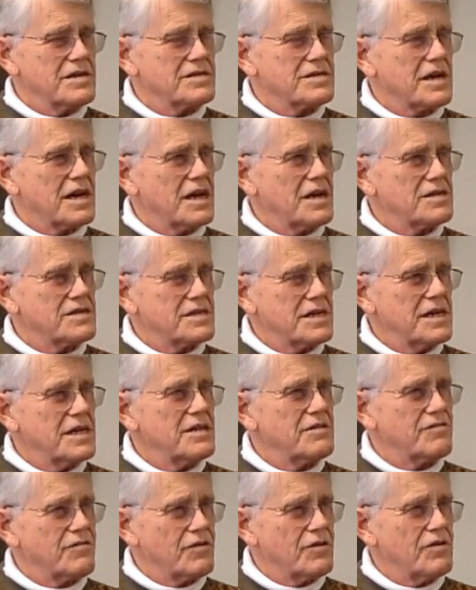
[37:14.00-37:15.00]
got to stay in
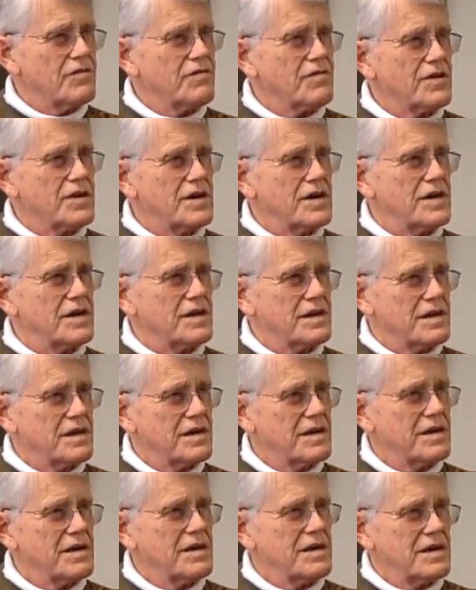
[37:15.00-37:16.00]
the forefront.
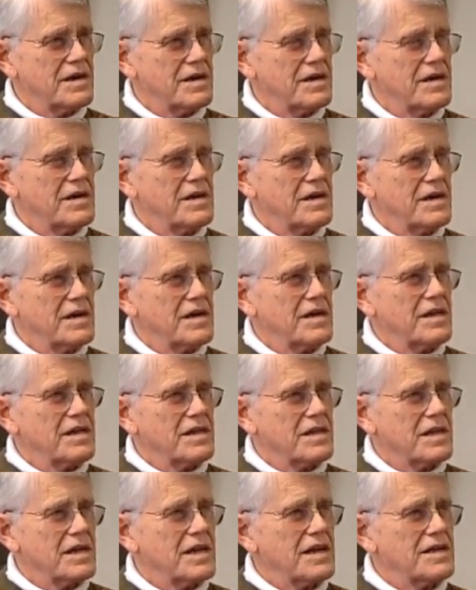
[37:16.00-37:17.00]

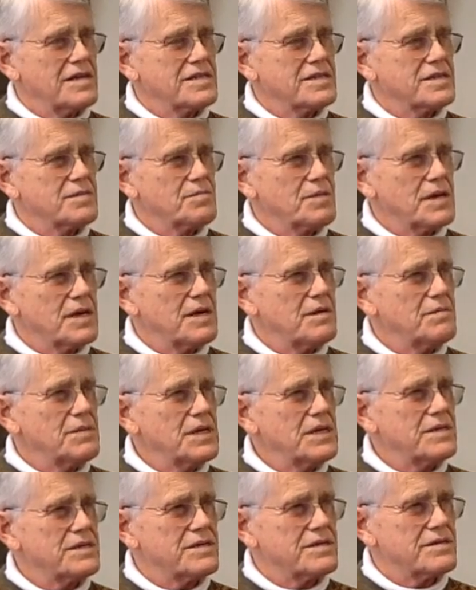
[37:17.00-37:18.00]
That list of
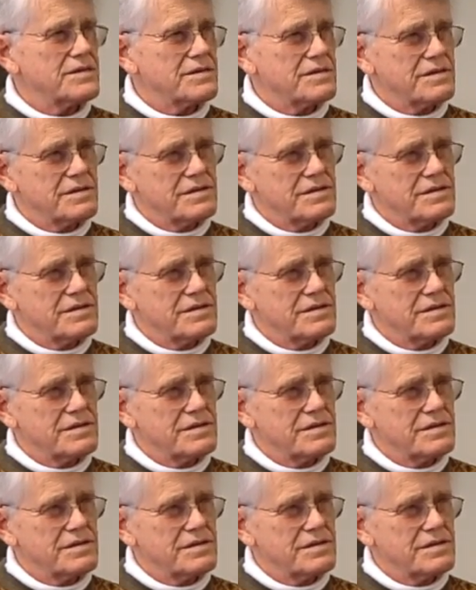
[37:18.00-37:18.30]
parameters.